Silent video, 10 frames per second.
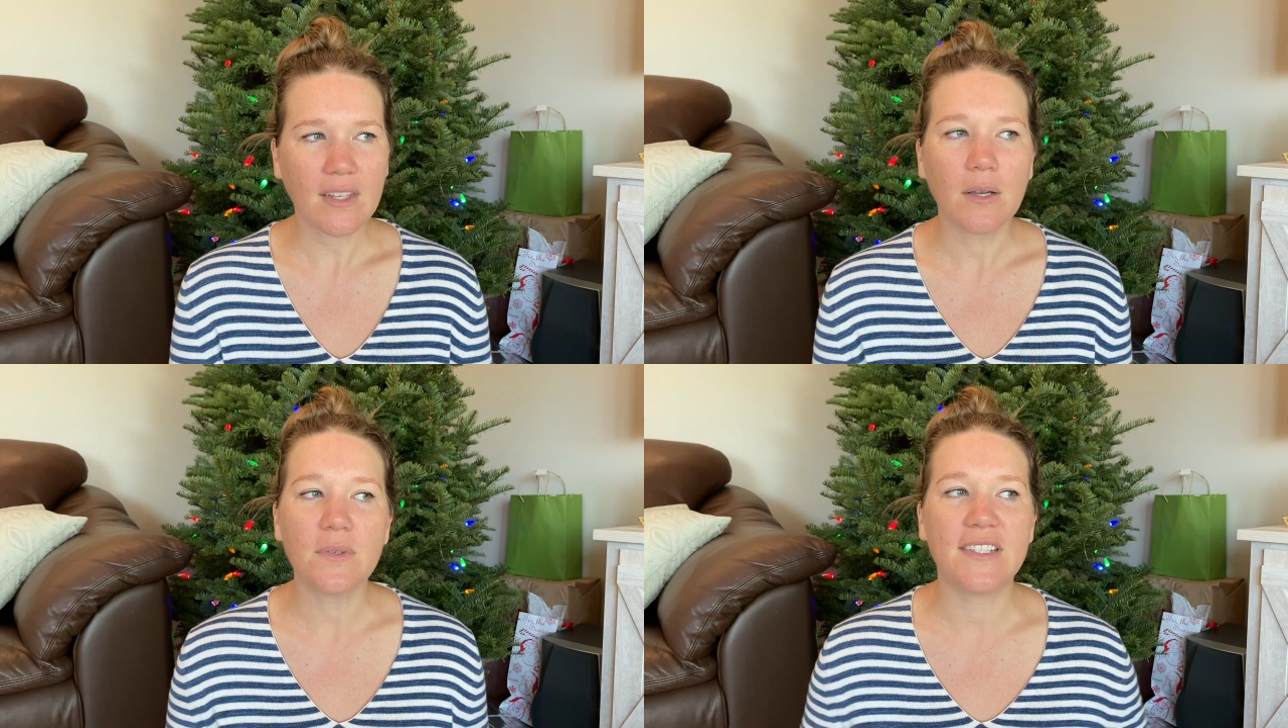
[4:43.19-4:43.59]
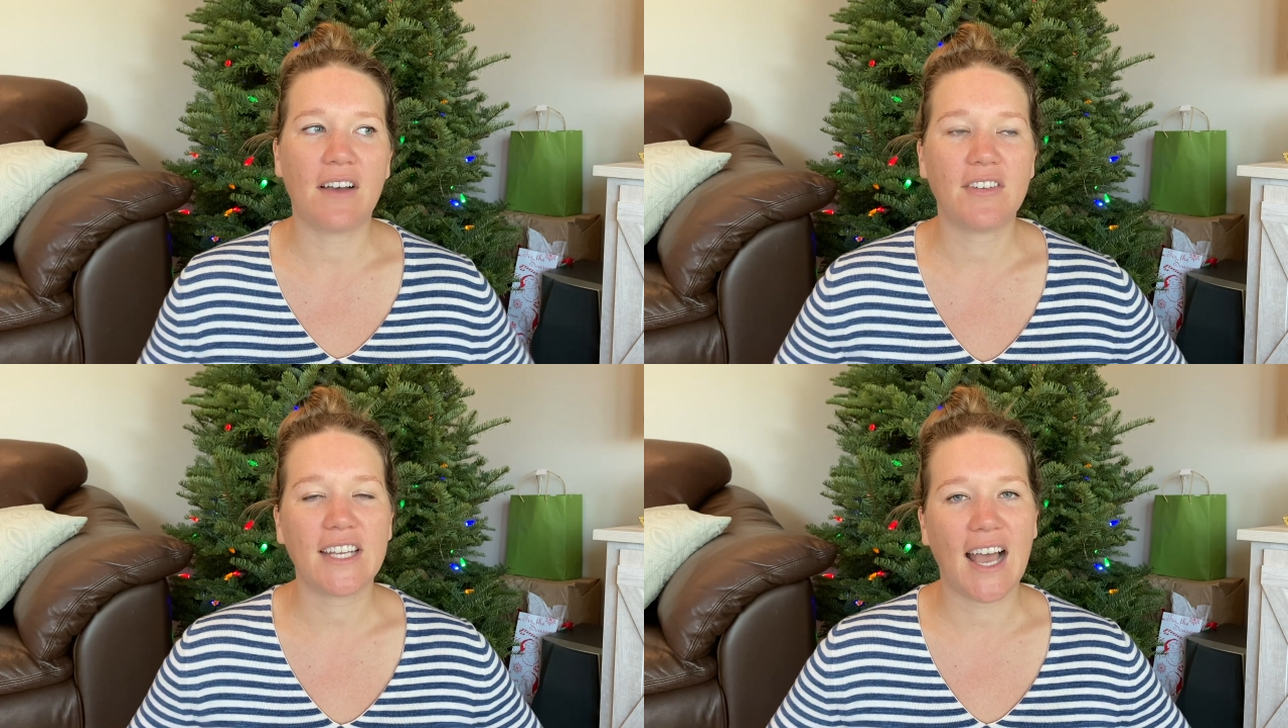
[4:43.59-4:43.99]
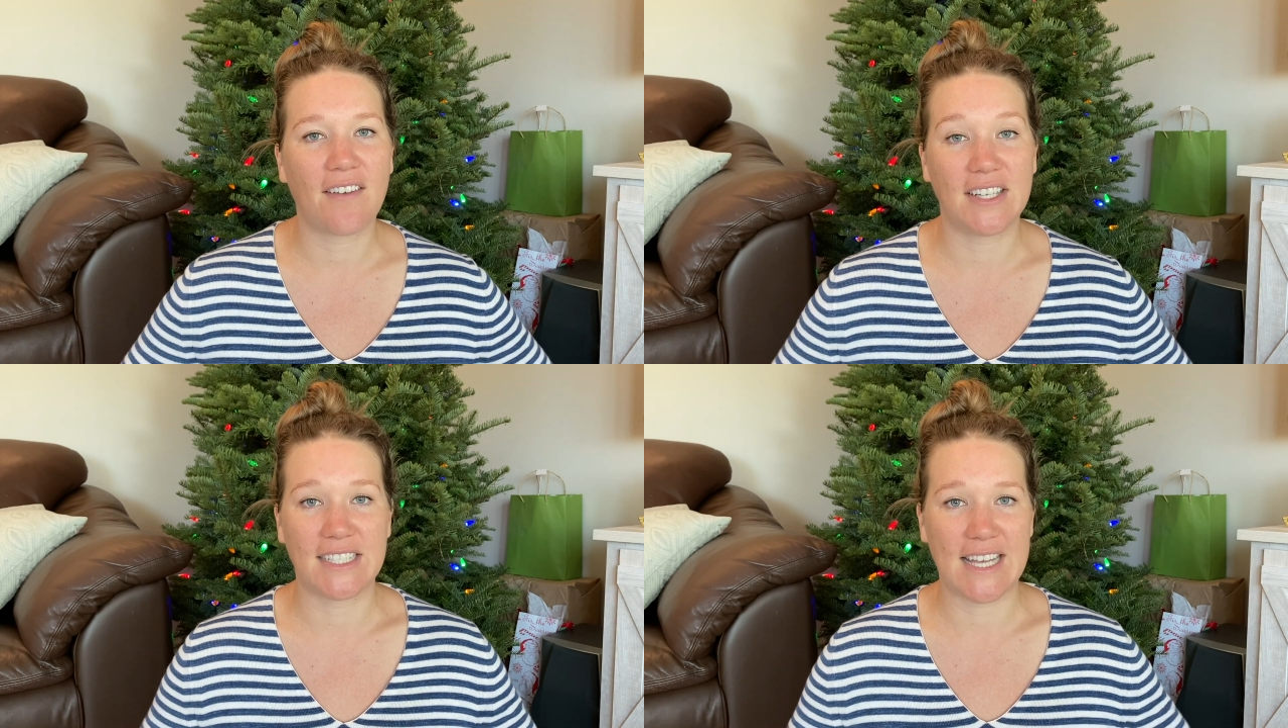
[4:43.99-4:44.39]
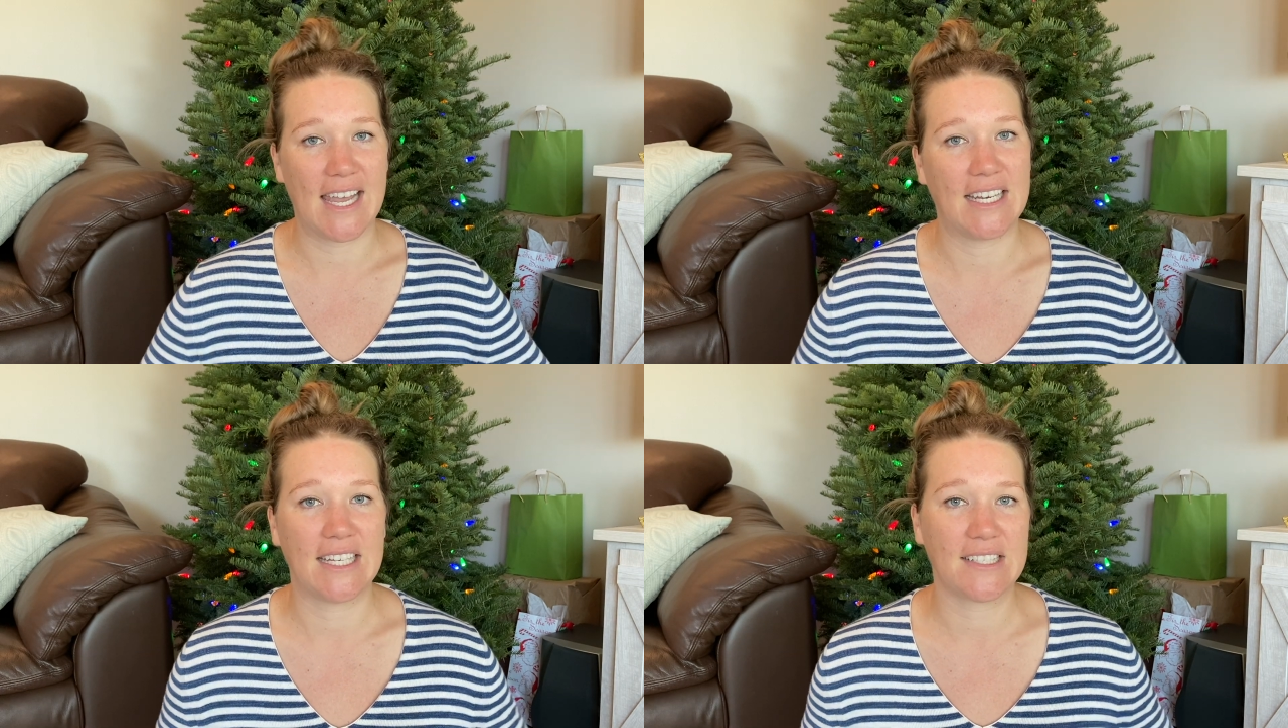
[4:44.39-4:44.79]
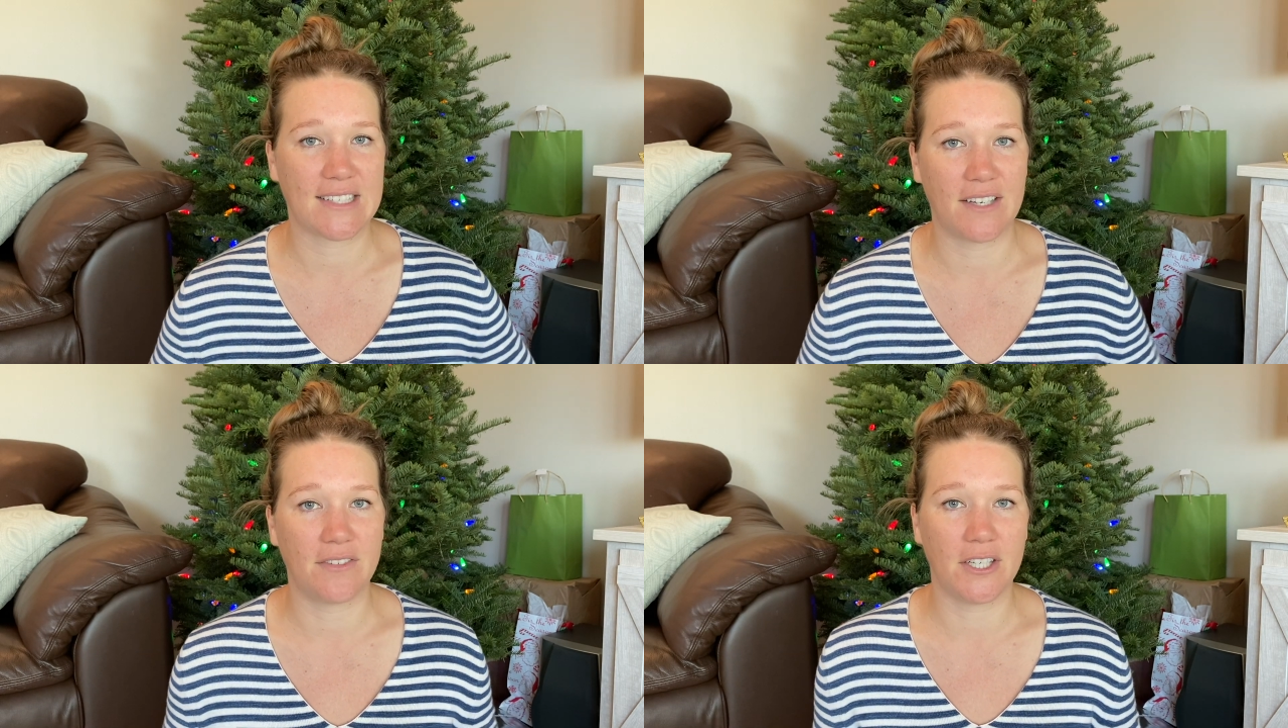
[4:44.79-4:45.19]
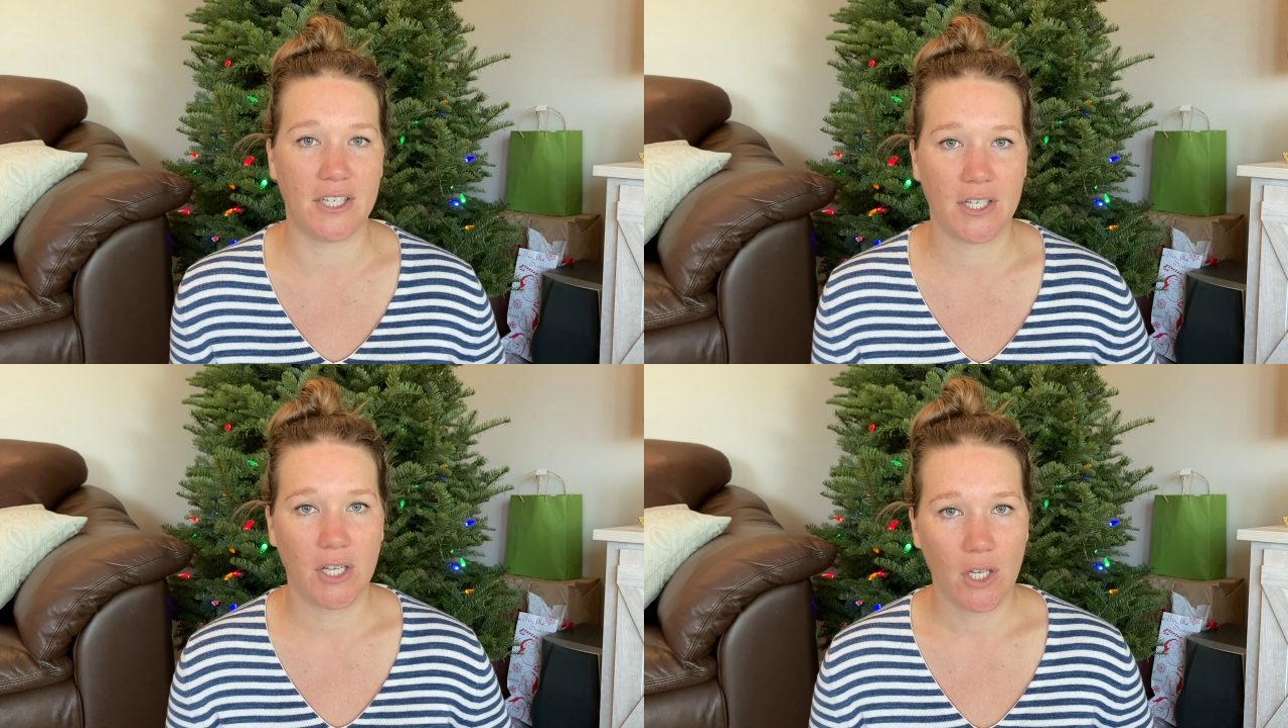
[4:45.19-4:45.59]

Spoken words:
I was definitely having tightenings every